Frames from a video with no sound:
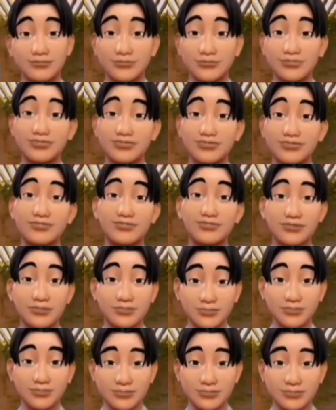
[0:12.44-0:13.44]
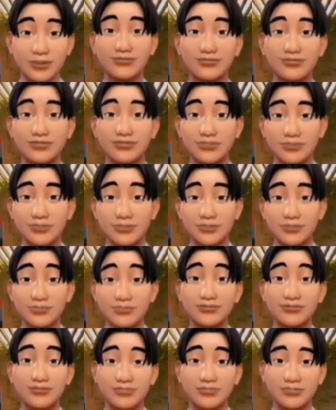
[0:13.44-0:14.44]
So before I proceed further,
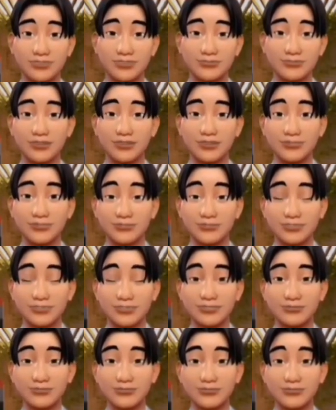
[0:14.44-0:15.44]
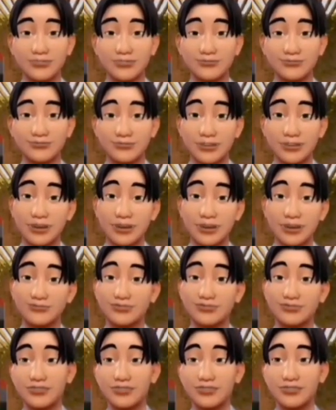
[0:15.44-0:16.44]
if you have not already subscribed to my channel, please
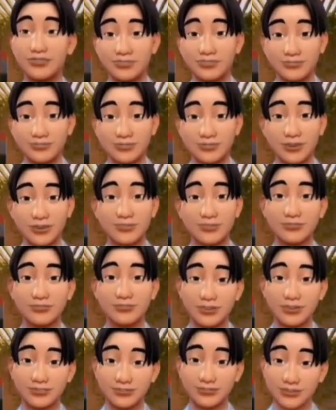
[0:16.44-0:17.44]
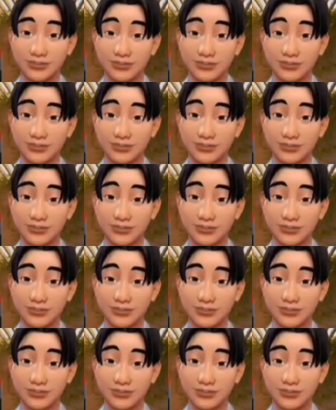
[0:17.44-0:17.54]
go ahead and subscribe right now.